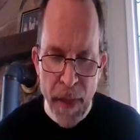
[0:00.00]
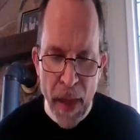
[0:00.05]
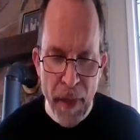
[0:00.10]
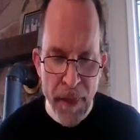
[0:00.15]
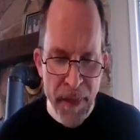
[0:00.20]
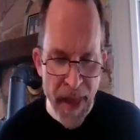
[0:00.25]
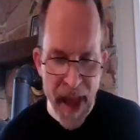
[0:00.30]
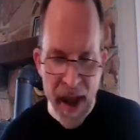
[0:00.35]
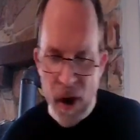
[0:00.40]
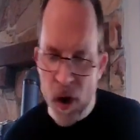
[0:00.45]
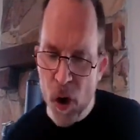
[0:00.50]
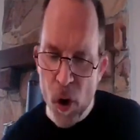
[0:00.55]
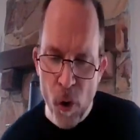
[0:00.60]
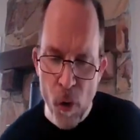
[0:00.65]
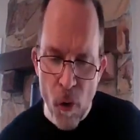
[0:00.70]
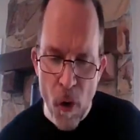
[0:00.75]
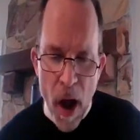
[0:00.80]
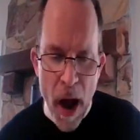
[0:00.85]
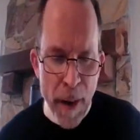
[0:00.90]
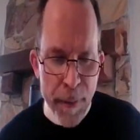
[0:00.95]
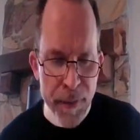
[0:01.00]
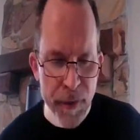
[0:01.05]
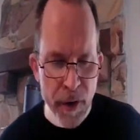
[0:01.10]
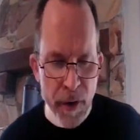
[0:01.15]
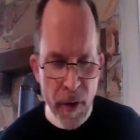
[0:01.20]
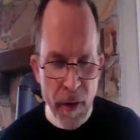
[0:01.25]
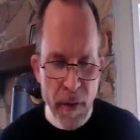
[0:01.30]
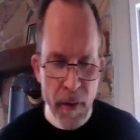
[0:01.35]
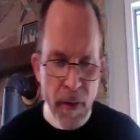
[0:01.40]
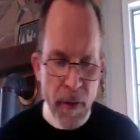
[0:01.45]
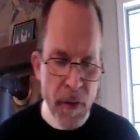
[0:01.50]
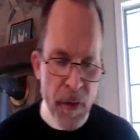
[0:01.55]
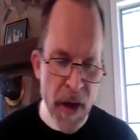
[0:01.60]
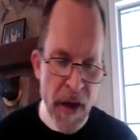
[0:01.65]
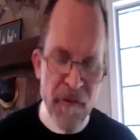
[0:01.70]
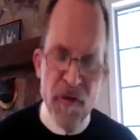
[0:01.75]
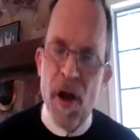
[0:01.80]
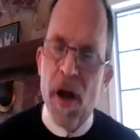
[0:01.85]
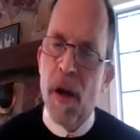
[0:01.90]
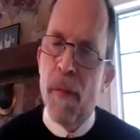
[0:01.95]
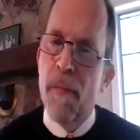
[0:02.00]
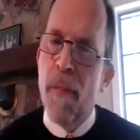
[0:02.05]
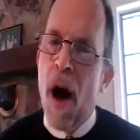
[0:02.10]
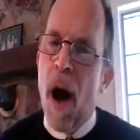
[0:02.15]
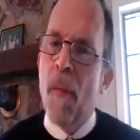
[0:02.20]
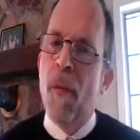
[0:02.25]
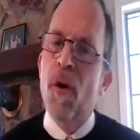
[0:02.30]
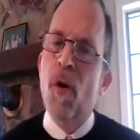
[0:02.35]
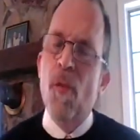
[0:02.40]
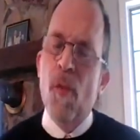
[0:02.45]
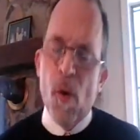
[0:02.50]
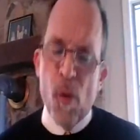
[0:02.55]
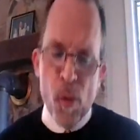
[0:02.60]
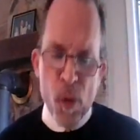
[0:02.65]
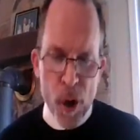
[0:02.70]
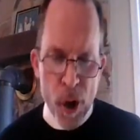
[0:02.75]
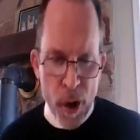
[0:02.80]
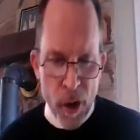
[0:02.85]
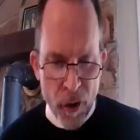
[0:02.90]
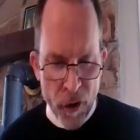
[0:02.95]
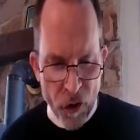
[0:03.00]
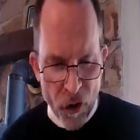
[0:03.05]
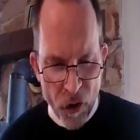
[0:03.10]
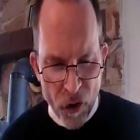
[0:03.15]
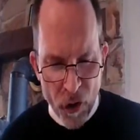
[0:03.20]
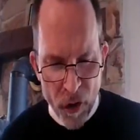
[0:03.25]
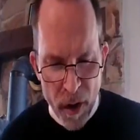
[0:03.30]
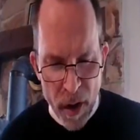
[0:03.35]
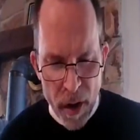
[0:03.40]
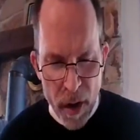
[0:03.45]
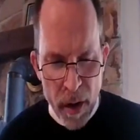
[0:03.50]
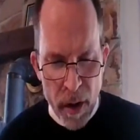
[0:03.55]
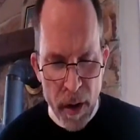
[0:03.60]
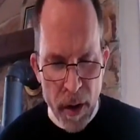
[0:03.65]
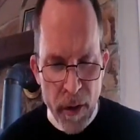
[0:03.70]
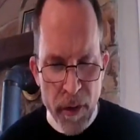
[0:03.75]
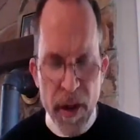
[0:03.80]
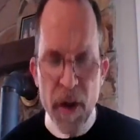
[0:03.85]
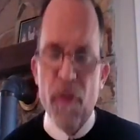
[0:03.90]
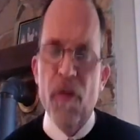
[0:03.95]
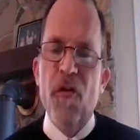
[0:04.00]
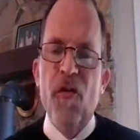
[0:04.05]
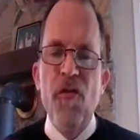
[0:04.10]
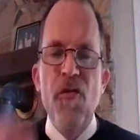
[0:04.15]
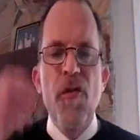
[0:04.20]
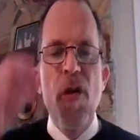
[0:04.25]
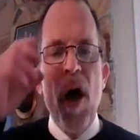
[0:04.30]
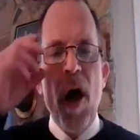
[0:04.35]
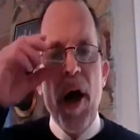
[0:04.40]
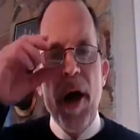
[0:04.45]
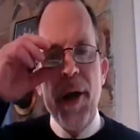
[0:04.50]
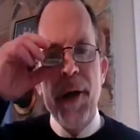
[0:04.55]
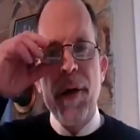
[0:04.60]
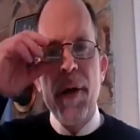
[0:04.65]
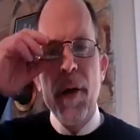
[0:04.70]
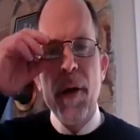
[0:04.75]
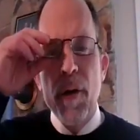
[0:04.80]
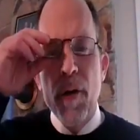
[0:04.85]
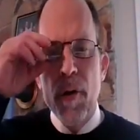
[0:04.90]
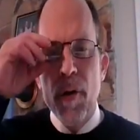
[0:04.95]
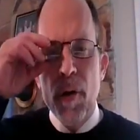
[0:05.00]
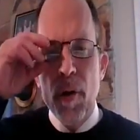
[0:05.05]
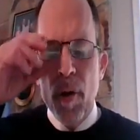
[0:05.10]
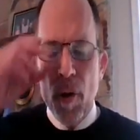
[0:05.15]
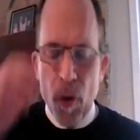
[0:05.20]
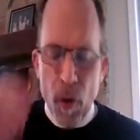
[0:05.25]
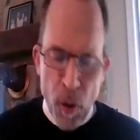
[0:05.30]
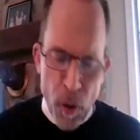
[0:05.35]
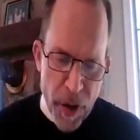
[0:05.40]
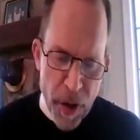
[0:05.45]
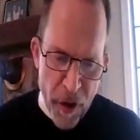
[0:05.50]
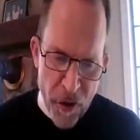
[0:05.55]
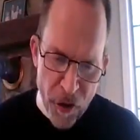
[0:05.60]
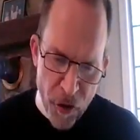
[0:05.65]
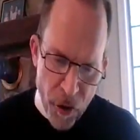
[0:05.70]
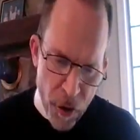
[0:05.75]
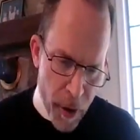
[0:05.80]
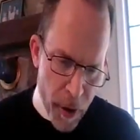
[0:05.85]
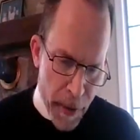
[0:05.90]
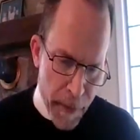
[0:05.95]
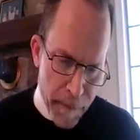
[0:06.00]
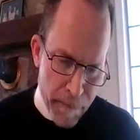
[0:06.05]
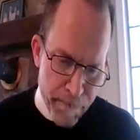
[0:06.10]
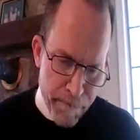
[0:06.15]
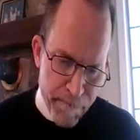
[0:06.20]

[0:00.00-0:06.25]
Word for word: They are corrupt. They have done abominable works. There is none who does good.